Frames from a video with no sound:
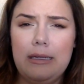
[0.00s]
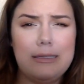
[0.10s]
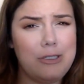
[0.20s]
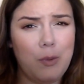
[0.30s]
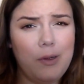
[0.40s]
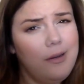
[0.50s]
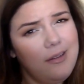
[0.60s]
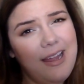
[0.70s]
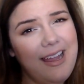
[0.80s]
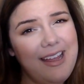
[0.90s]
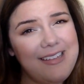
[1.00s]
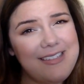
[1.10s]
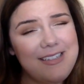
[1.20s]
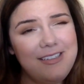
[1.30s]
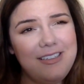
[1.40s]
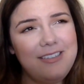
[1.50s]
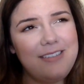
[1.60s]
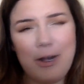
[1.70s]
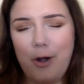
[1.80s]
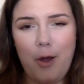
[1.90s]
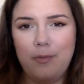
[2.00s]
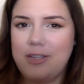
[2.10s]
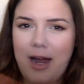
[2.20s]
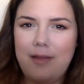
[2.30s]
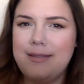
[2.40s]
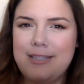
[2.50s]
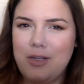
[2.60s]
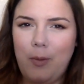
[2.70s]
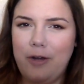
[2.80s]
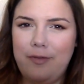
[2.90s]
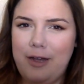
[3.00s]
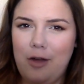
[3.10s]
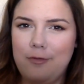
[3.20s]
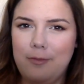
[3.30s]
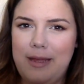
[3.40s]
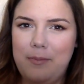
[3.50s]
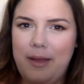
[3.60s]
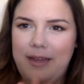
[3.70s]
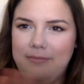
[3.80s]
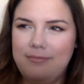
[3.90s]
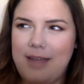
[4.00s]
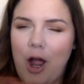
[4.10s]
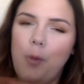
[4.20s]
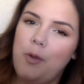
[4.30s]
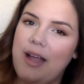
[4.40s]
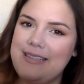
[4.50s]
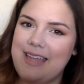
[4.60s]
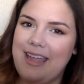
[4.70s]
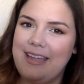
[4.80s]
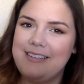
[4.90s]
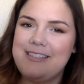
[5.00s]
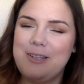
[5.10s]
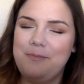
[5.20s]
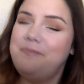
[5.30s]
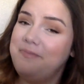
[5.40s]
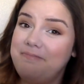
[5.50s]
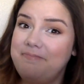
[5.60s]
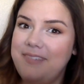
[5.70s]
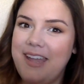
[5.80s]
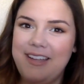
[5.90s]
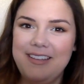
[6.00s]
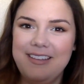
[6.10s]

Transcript: tutorial, I guess? I don't know. Sorry, this is a weird video for me, but I hope you guys like it, so yeah.